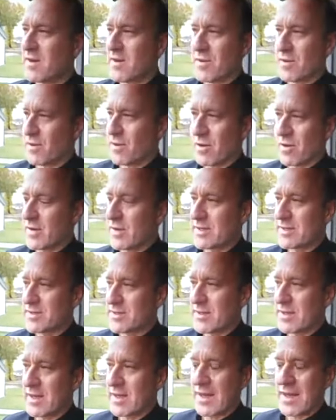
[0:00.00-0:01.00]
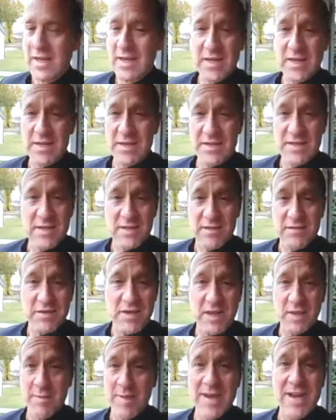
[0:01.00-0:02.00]
No, no, no. It's it, it didn't
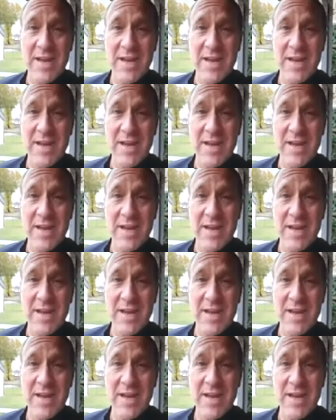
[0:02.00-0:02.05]
develop